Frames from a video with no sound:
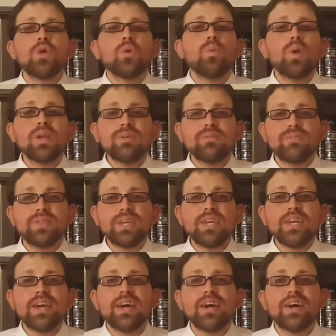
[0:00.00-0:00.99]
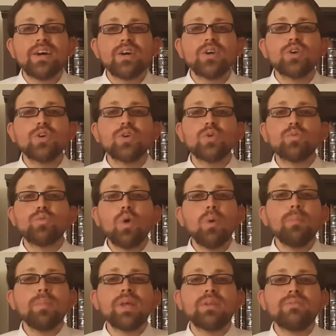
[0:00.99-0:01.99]
One of the
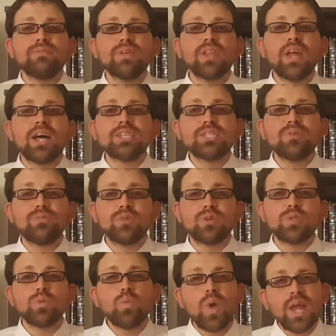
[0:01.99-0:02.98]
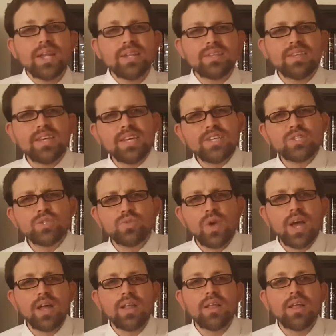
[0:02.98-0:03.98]
Roman philosophers went to
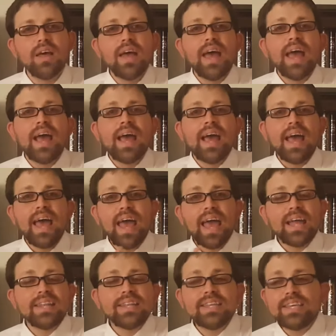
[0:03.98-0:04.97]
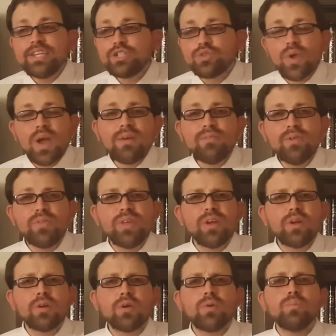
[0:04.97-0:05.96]
Israel, and he traveled
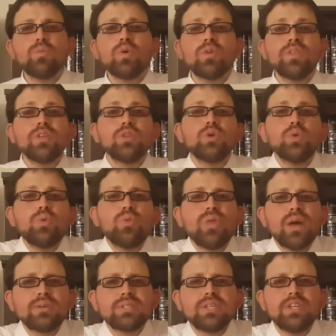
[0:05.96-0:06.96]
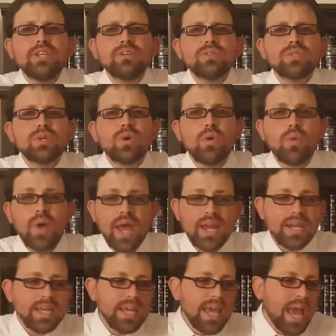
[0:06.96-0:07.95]
there more than 2,000 years ago,
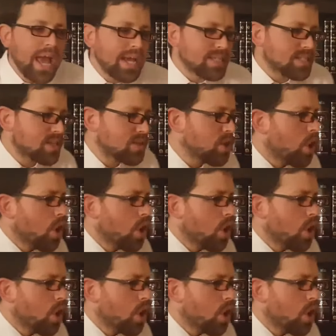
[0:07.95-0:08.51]
and he asked,